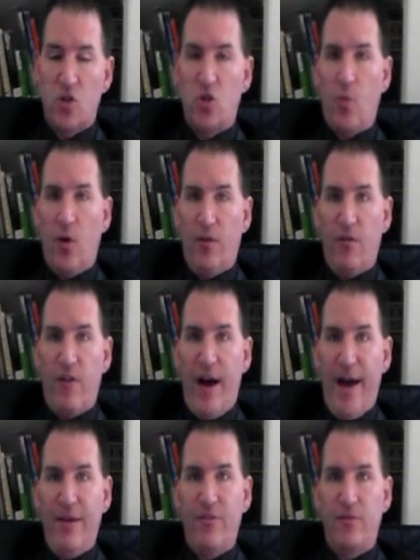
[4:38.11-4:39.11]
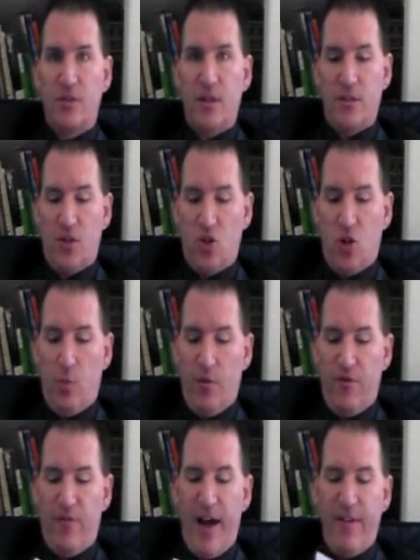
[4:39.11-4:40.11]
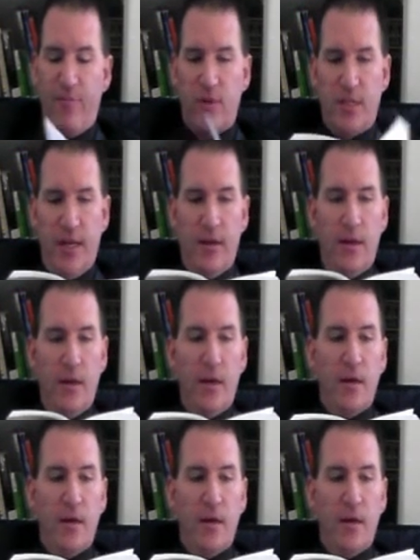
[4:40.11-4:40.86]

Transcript: to 2.5, so that's a drop of 5%,